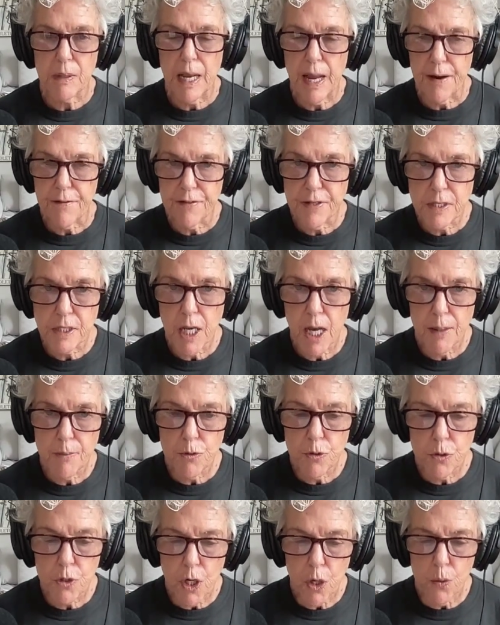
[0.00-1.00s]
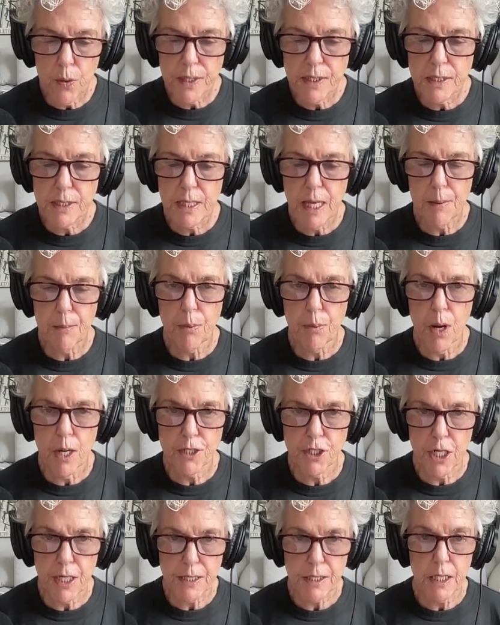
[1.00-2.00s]
Every time you go into that
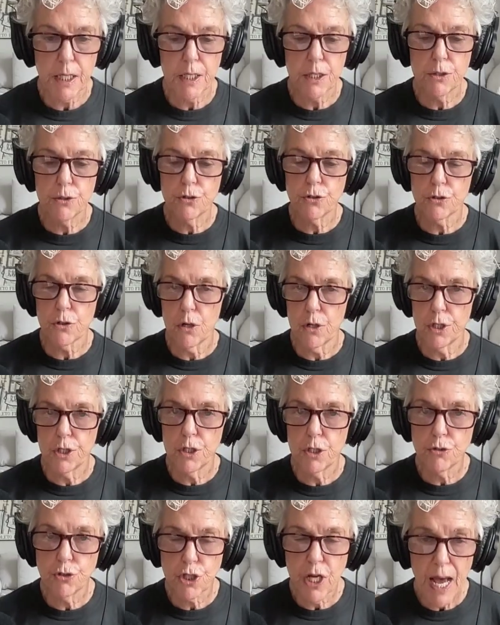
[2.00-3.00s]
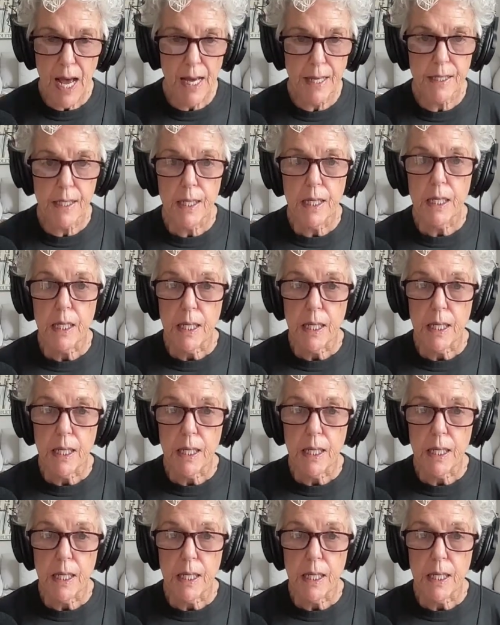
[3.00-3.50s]
project and you start a new chat,